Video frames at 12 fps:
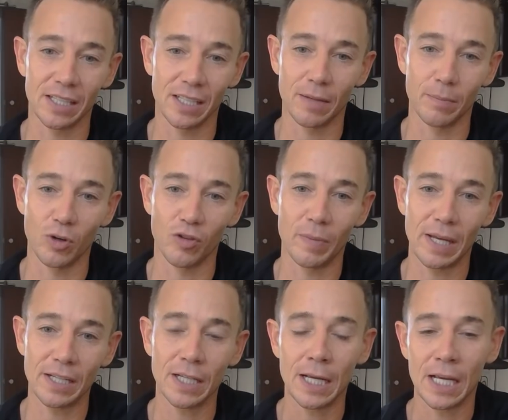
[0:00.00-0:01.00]
the, the
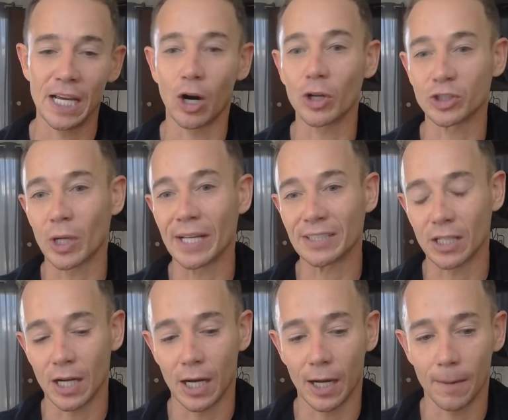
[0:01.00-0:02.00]
movement it also has
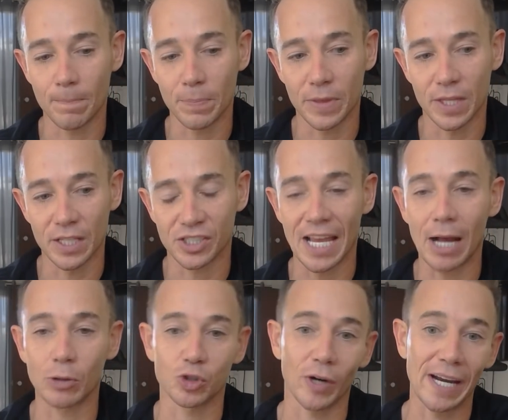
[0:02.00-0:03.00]
a, um, the
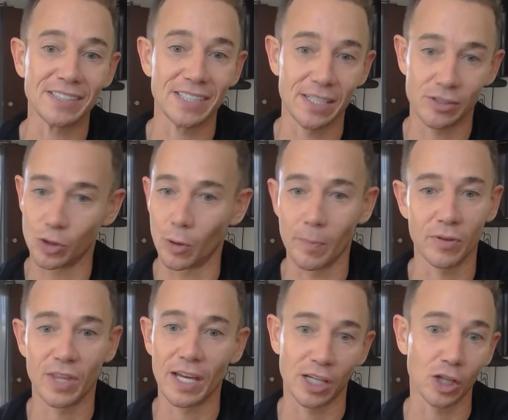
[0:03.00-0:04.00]
sound transit so
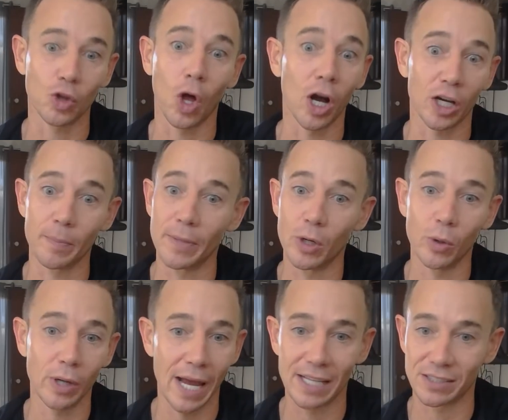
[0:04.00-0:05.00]
that long
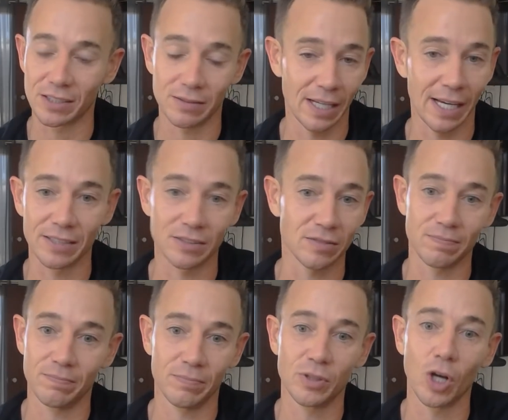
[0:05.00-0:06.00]
commute has has
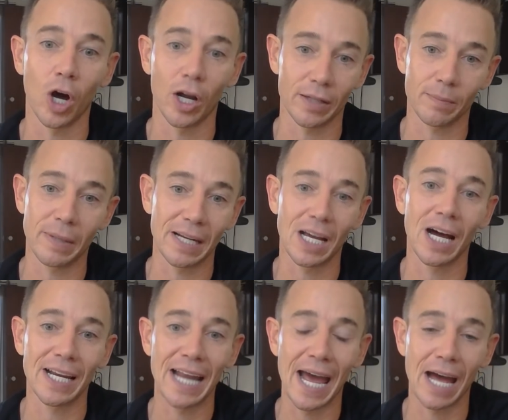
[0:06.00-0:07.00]
gone been cut in